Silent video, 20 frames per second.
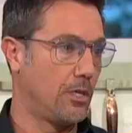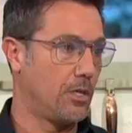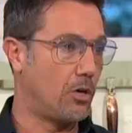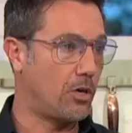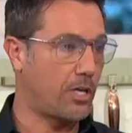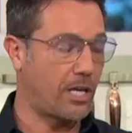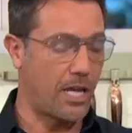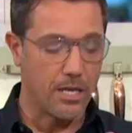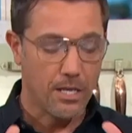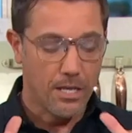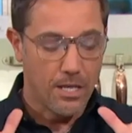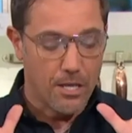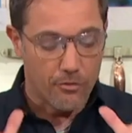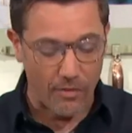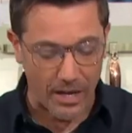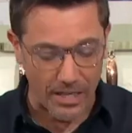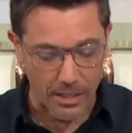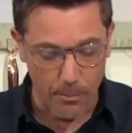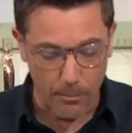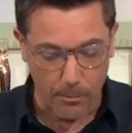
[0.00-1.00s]
Okay.
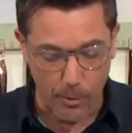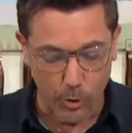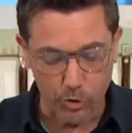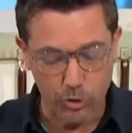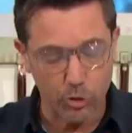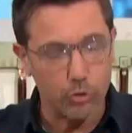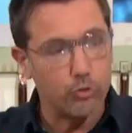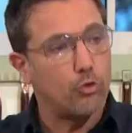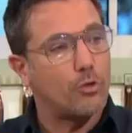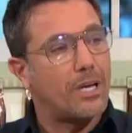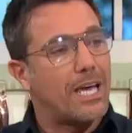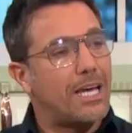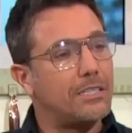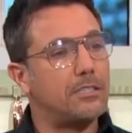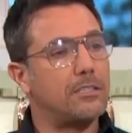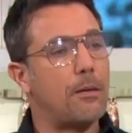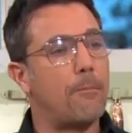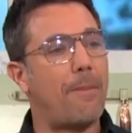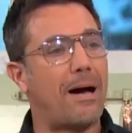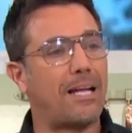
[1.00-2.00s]
Very important to get
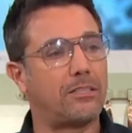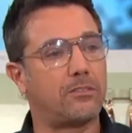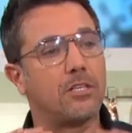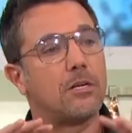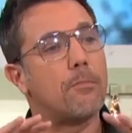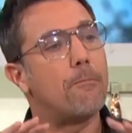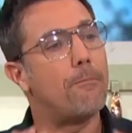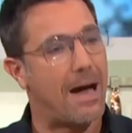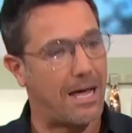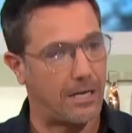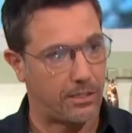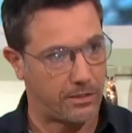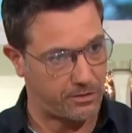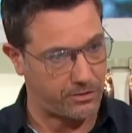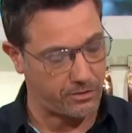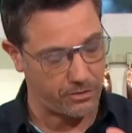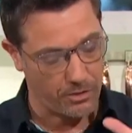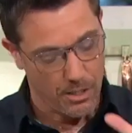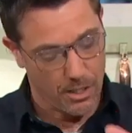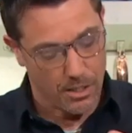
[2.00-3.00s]
the butter
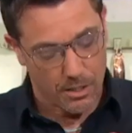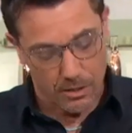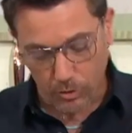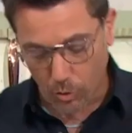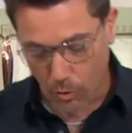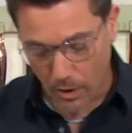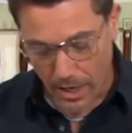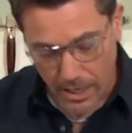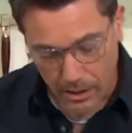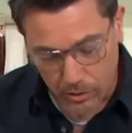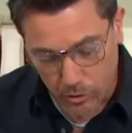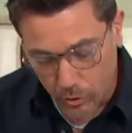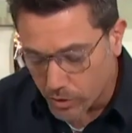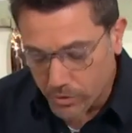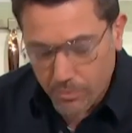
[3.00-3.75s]
balanced. The way I do it,